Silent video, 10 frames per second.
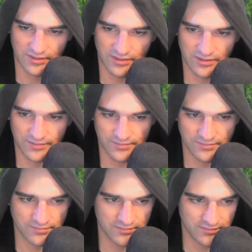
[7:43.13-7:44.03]

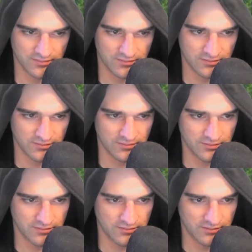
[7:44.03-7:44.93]

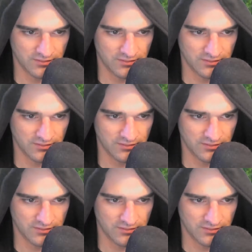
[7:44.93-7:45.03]
Nobody speaks.